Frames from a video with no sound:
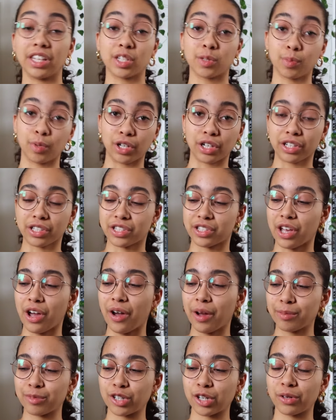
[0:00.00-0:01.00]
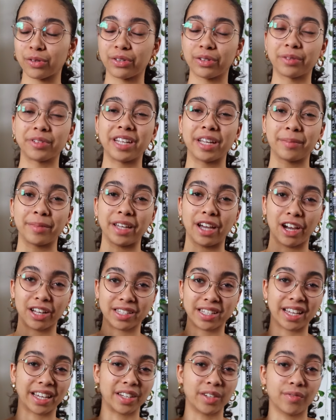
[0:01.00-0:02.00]
this book, so I'm sure it will take me a hot
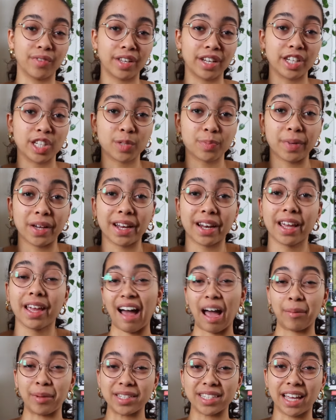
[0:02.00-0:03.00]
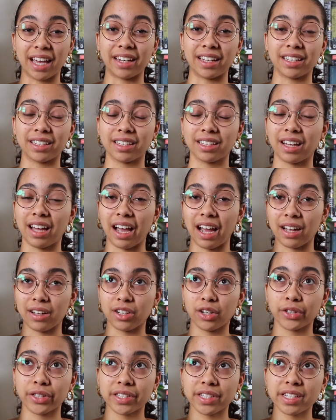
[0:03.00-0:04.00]
second to finish, but I'm excited. I
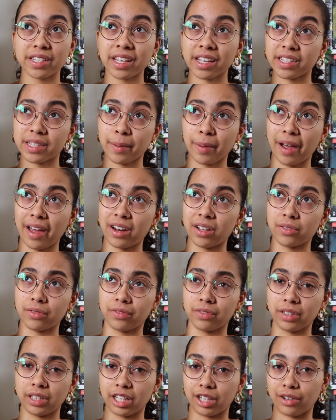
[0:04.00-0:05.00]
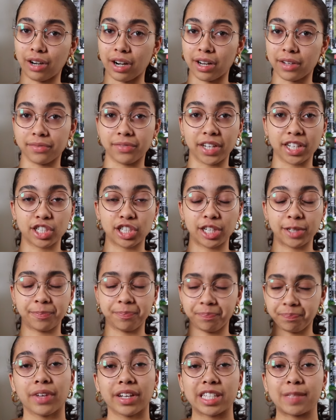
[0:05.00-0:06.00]
know this is some kind of literary
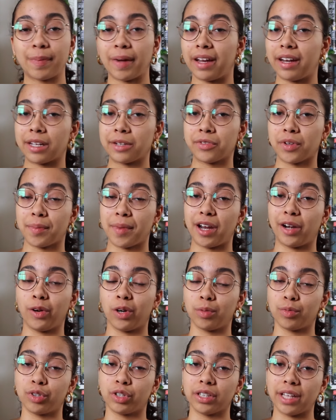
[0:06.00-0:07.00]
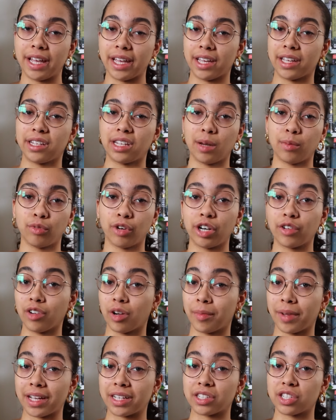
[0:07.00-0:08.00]
fiction expanding from my normal contemporary
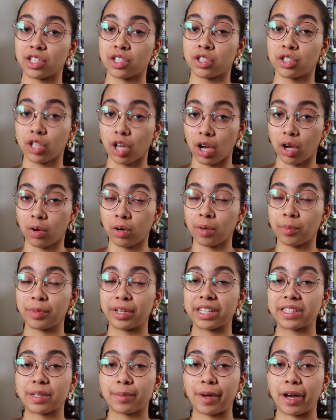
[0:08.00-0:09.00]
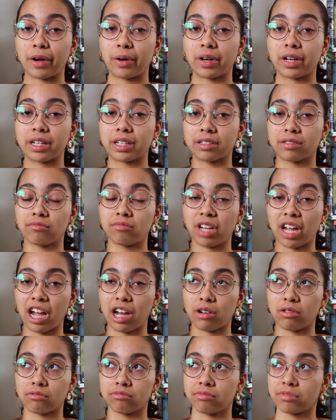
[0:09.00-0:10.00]
romance zone, but it's about a
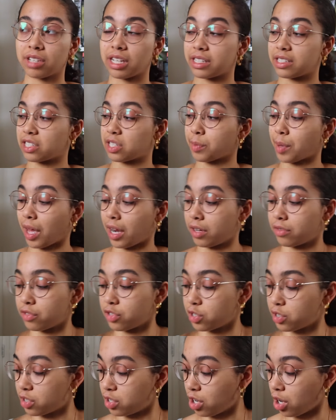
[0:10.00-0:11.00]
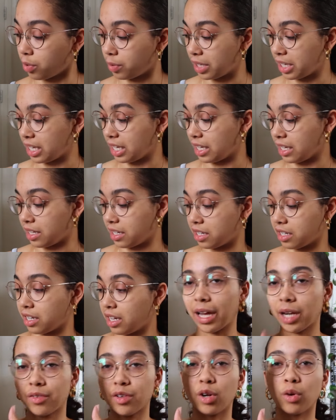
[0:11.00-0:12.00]
town in some kind of snowy,
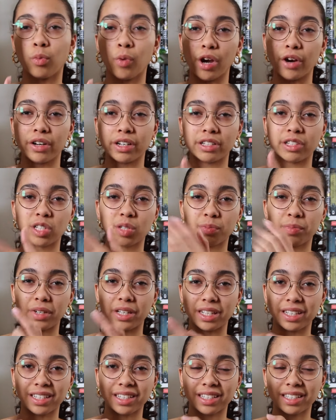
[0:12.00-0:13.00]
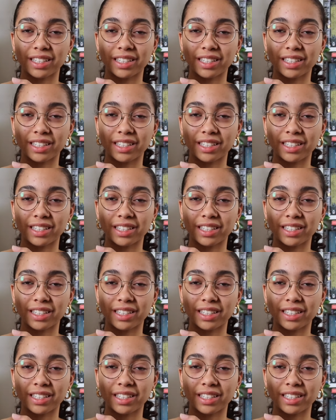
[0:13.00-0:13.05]
I don't even know where it is, but